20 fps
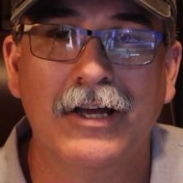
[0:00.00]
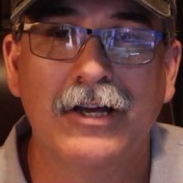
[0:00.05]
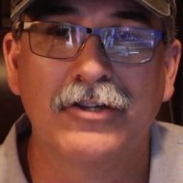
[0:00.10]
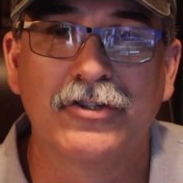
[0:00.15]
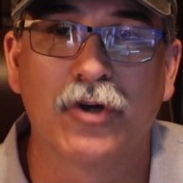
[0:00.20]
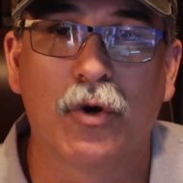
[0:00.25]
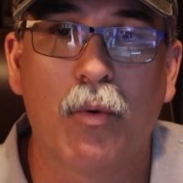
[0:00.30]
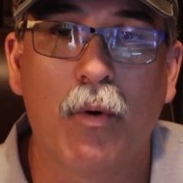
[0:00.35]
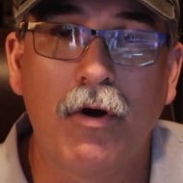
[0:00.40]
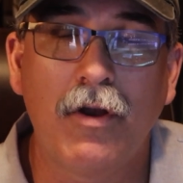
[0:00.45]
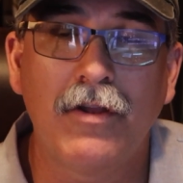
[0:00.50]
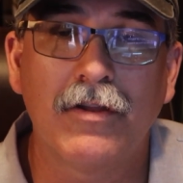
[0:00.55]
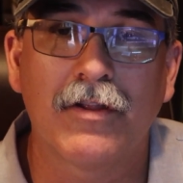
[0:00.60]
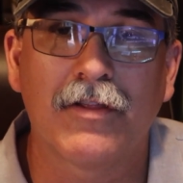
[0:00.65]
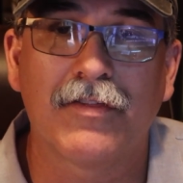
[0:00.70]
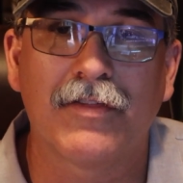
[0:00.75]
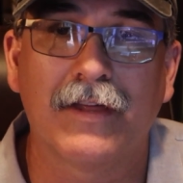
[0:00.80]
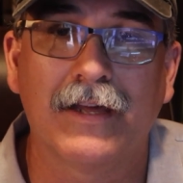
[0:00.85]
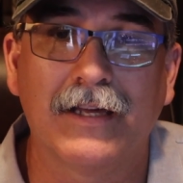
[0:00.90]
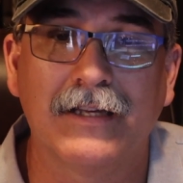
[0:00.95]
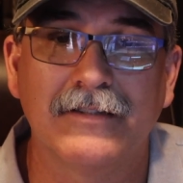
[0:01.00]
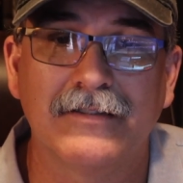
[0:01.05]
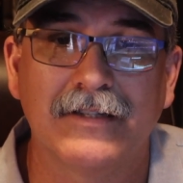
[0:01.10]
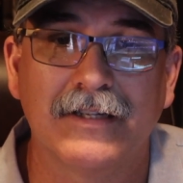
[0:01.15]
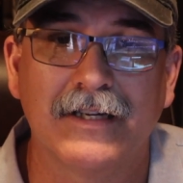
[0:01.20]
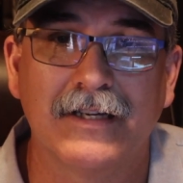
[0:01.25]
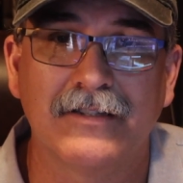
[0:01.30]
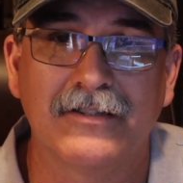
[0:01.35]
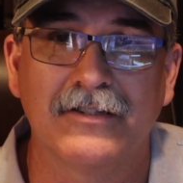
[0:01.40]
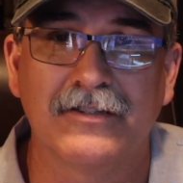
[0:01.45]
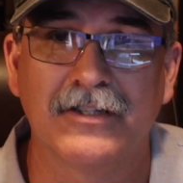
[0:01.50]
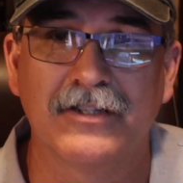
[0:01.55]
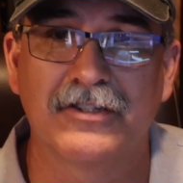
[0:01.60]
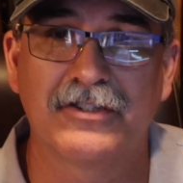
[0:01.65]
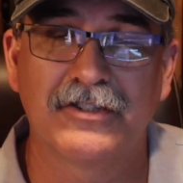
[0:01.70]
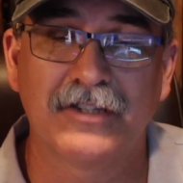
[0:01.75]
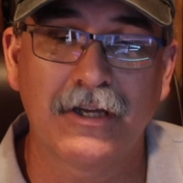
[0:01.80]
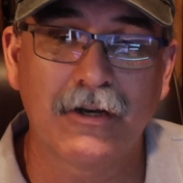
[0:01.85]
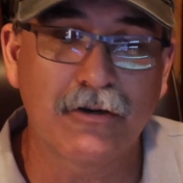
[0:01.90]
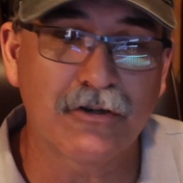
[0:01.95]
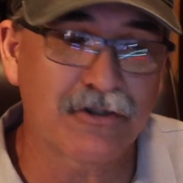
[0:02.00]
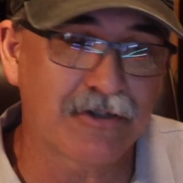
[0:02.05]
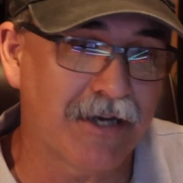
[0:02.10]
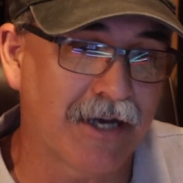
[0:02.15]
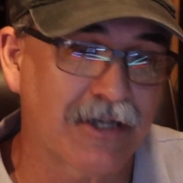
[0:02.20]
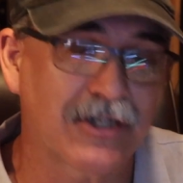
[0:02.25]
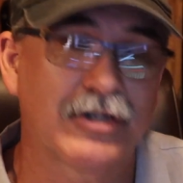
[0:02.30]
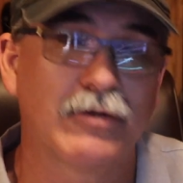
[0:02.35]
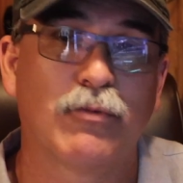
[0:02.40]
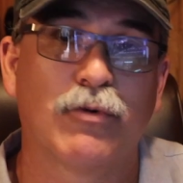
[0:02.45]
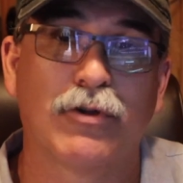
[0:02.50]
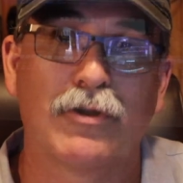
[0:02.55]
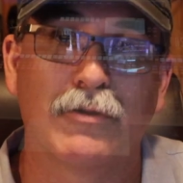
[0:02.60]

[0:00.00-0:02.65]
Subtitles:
So one of the things is this center section where